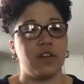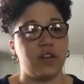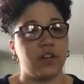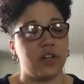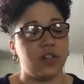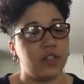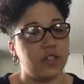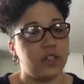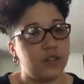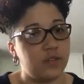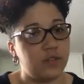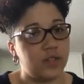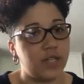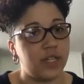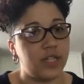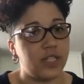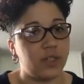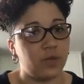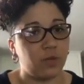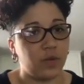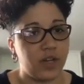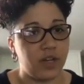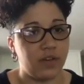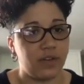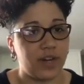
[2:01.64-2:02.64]
to do this,
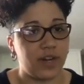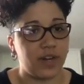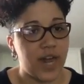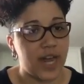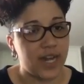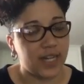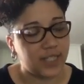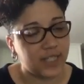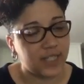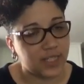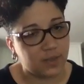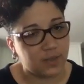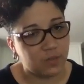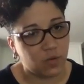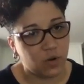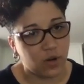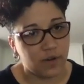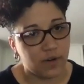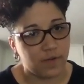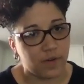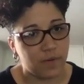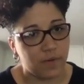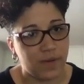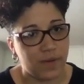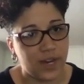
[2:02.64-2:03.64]
where you can access more
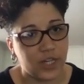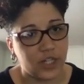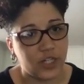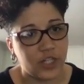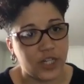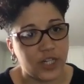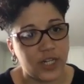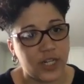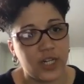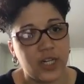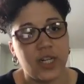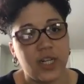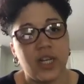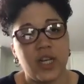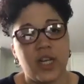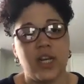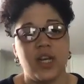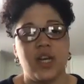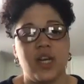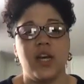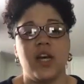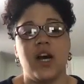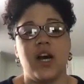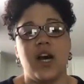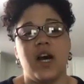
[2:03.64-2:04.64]
information.
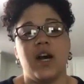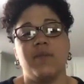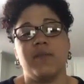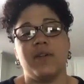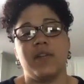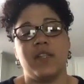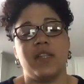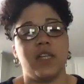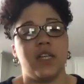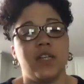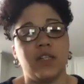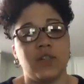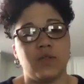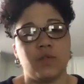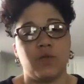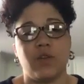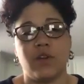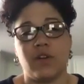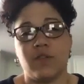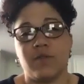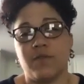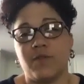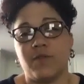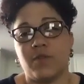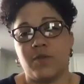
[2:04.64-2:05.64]
And these
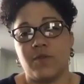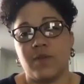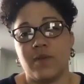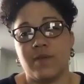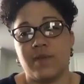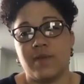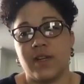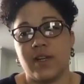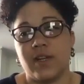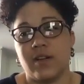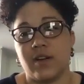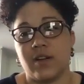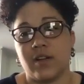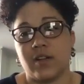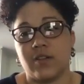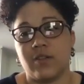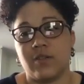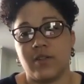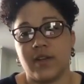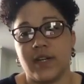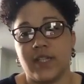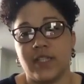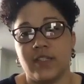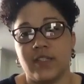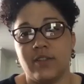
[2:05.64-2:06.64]
wonderful women are
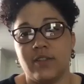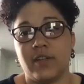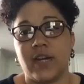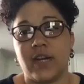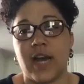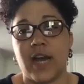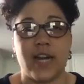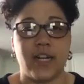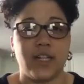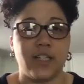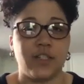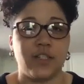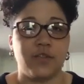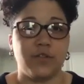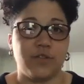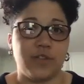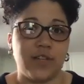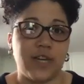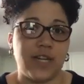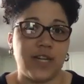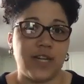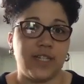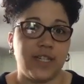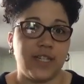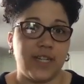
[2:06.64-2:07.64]
going to guide us through
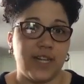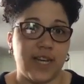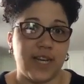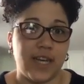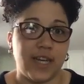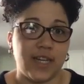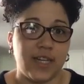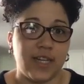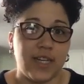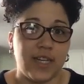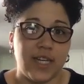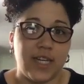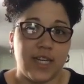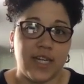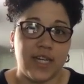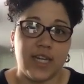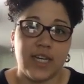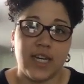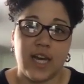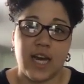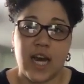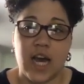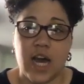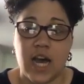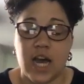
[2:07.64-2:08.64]
that today.
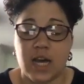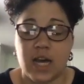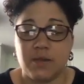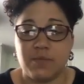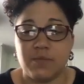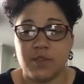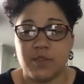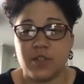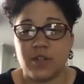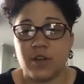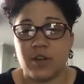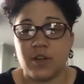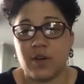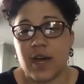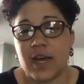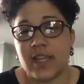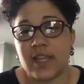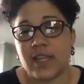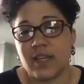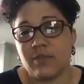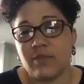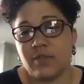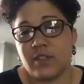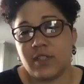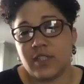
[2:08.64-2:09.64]
So I
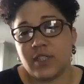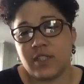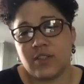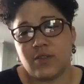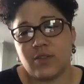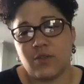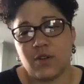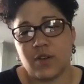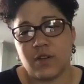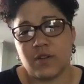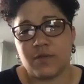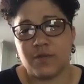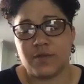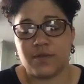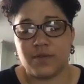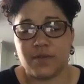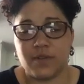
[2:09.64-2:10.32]
think we just sort of